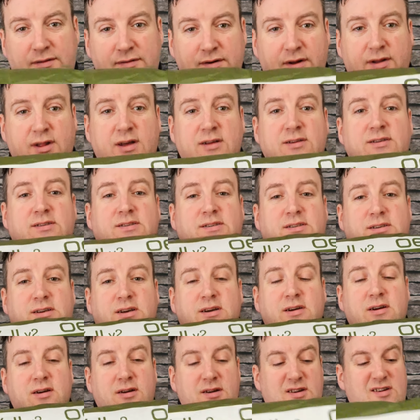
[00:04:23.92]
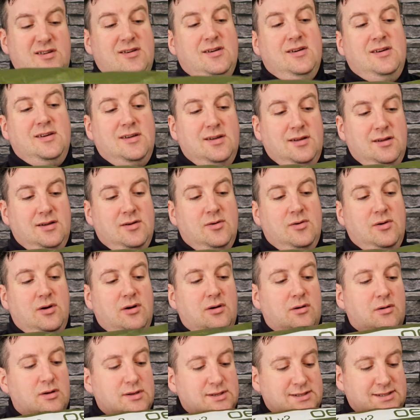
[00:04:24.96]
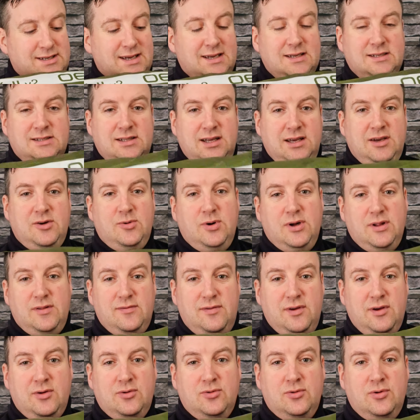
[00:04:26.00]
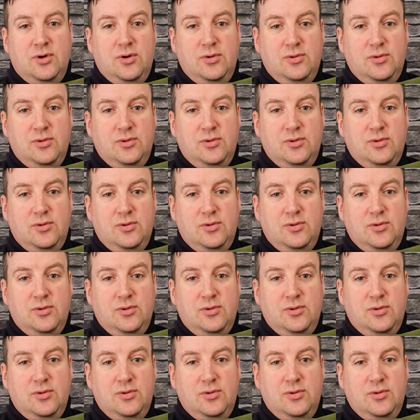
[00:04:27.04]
for this. 60 quid if you go